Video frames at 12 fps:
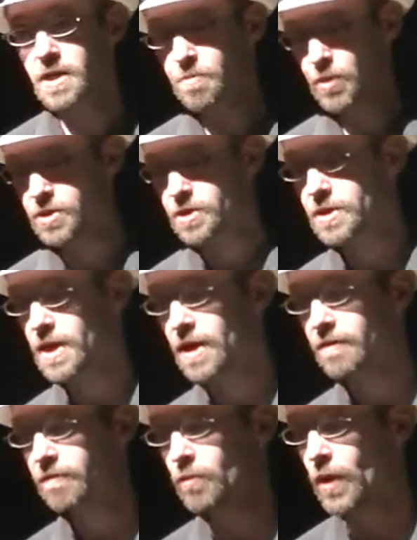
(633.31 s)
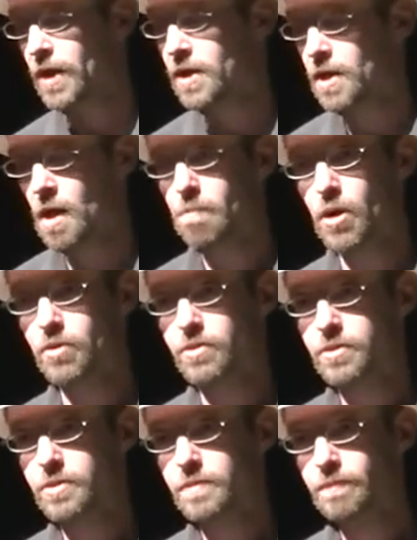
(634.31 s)
deposit it out of the way in our
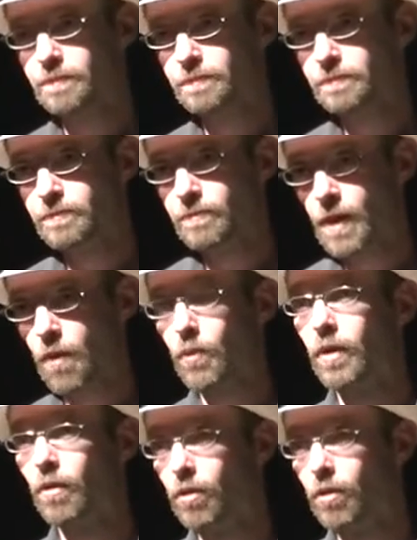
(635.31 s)
bones. We're